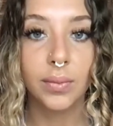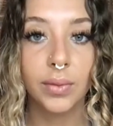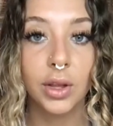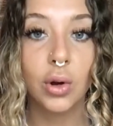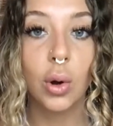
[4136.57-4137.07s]

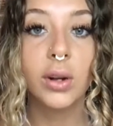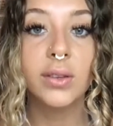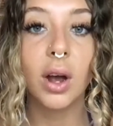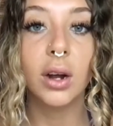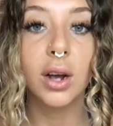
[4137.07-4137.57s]
The
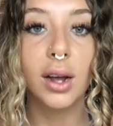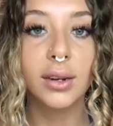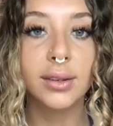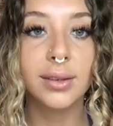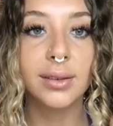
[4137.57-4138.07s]
cords are
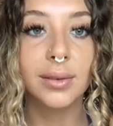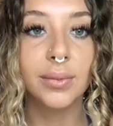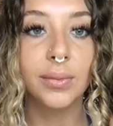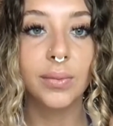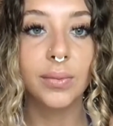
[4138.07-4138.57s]
cut.
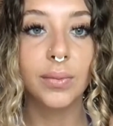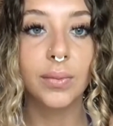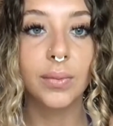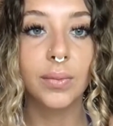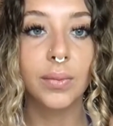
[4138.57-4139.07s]

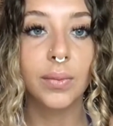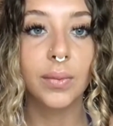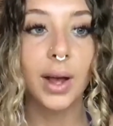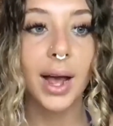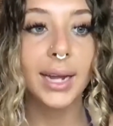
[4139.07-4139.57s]

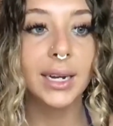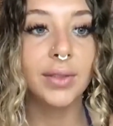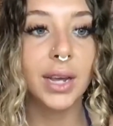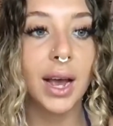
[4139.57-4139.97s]
Any of the